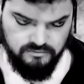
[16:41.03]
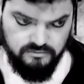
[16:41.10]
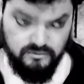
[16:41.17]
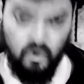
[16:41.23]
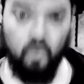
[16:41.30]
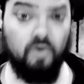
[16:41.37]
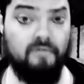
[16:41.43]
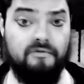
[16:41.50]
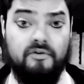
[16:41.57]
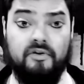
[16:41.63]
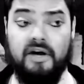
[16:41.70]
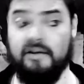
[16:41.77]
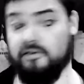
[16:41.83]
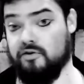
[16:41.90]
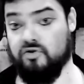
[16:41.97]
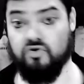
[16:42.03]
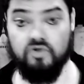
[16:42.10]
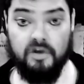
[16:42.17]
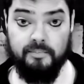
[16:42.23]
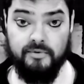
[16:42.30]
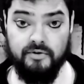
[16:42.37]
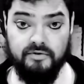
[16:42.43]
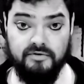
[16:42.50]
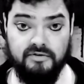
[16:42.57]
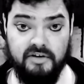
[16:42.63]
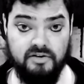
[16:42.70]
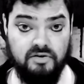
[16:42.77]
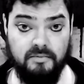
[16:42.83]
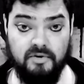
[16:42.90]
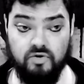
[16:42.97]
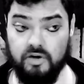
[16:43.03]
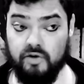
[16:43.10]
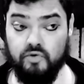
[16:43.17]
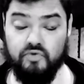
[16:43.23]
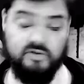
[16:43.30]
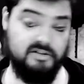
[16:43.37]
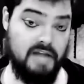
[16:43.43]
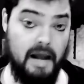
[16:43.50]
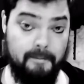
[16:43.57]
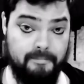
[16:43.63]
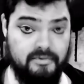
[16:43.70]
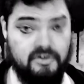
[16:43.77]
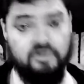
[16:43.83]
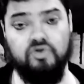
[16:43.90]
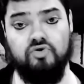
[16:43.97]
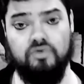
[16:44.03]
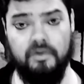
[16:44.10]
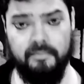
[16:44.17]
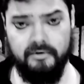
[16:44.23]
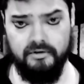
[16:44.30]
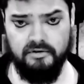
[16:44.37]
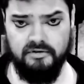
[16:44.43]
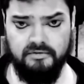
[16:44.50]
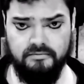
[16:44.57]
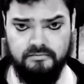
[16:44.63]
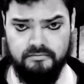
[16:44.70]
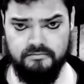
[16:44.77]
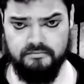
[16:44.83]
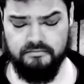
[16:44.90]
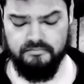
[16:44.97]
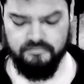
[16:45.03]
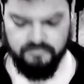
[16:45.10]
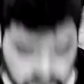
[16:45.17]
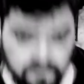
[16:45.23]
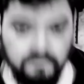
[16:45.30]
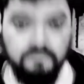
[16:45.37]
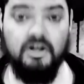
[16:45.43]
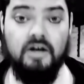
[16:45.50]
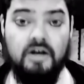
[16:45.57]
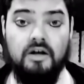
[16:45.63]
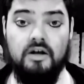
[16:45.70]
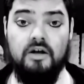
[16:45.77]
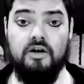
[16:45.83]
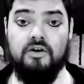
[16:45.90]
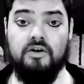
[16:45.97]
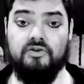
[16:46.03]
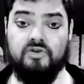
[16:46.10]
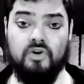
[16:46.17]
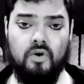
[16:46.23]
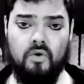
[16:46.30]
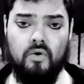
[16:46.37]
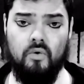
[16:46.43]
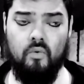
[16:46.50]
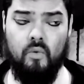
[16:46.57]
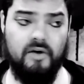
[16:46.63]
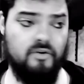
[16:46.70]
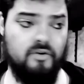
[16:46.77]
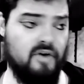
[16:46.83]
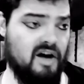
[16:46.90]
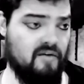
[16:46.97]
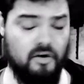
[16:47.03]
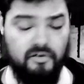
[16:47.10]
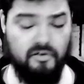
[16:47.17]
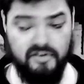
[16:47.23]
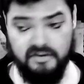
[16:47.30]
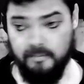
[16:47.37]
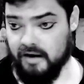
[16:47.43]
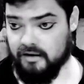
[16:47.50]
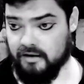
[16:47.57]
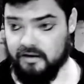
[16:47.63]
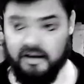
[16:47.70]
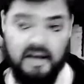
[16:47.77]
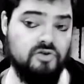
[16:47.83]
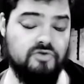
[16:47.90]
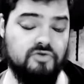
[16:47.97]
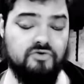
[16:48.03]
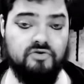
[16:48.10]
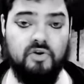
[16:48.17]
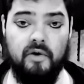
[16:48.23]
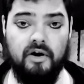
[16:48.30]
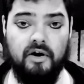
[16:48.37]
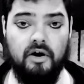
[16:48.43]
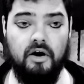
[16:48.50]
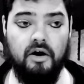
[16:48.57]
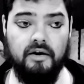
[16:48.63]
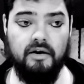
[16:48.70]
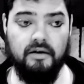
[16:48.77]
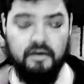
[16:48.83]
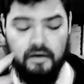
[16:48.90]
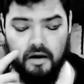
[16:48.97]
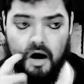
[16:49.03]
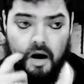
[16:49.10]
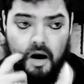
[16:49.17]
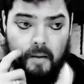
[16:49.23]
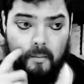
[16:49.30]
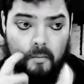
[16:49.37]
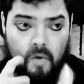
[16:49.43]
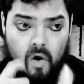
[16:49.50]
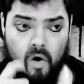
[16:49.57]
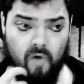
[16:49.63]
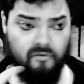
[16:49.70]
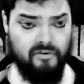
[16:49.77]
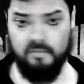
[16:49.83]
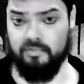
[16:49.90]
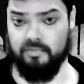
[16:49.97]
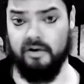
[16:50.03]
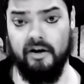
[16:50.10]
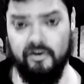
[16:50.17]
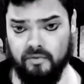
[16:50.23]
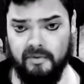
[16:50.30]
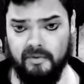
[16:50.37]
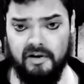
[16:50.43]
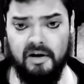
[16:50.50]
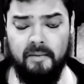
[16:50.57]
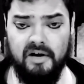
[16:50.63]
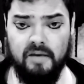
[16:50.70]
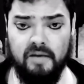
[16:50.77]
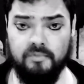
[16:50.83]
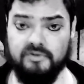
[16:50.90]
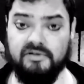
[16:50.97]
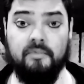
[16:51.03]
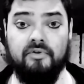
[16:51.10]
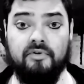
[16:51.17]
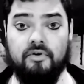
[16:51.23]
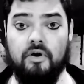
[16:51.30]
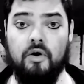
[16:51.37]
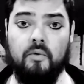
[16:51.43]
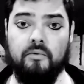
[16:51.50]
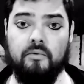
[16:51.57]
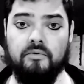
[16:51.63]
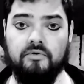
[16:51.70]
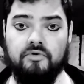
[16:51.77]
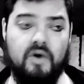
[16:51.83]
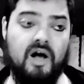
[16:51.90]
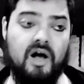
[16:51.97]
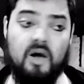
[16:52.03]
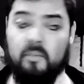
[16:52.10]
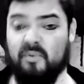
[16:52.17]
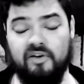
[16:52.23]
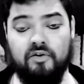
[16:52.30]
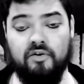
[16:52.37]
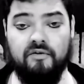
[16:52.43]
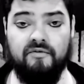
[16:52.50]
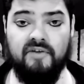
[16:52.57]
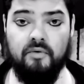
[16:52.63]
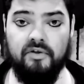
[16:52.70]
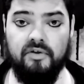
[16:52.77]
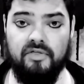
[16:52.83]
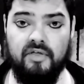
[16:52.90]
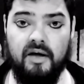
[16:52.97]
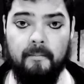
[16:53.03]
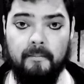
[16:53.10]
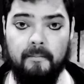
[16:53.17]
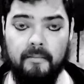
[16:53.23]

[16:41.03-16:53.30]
Or if they're not the disruptors, they should be trying to stop the disruptors. So while you have all these machinations going on, hopefully your players will be coming up with some of their own to help or interfere with them.